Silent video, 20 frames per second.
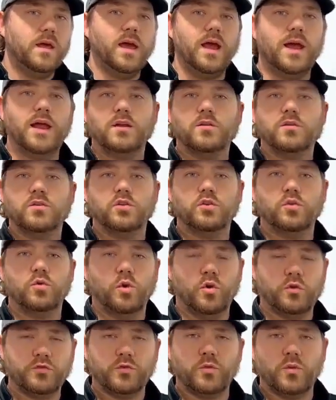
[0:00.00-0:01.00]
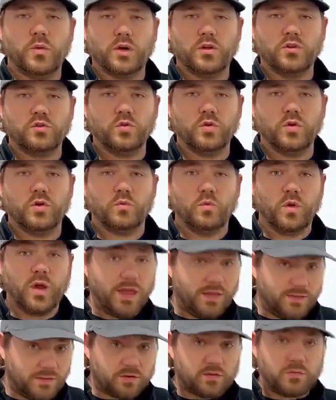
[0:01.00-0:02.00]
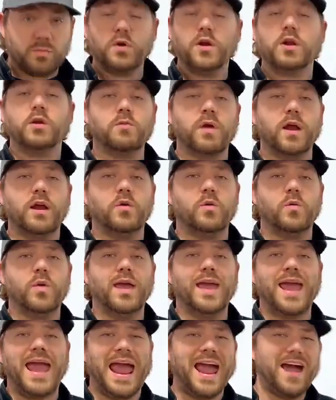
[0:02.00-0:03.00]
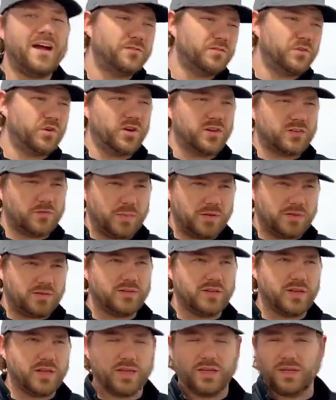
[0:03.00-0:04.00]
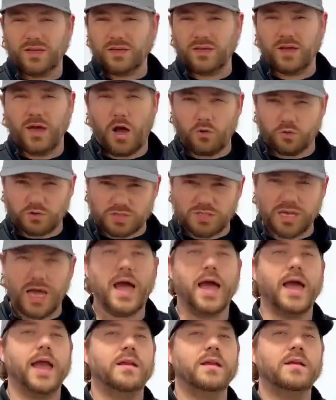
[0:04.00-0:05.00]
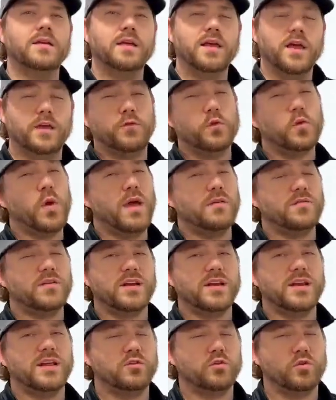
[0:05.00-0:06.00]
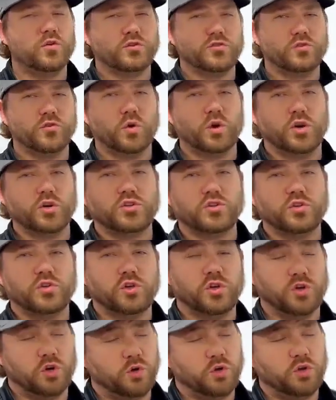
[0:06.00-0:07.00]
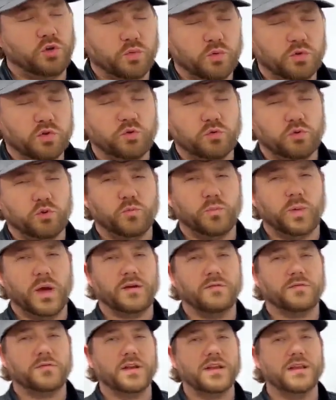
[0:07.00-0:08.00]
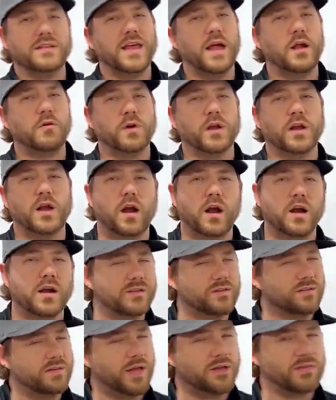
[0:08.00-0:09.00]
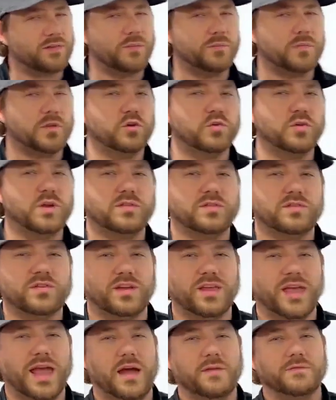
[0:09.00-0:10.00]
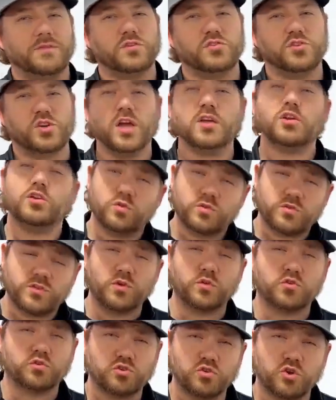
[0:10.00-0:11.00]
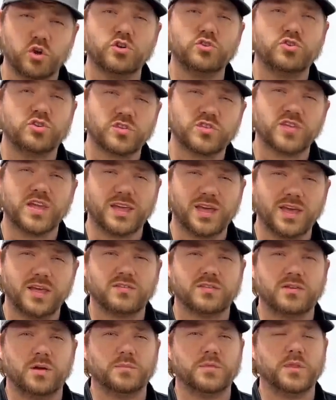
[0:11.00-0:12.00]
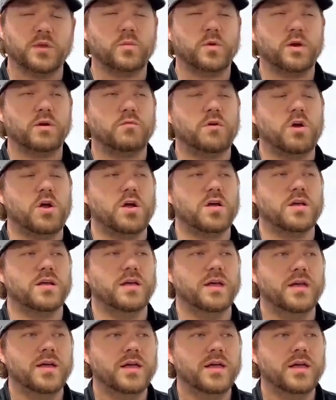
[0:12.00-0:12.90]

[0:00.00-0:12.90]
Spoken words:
And you also want to do it in the spring right away after it's been sitting outside. If you have it in indoor storage, you do benefit in that regard. It's not something you necessarily have to check. You still should, just in case something went wrong.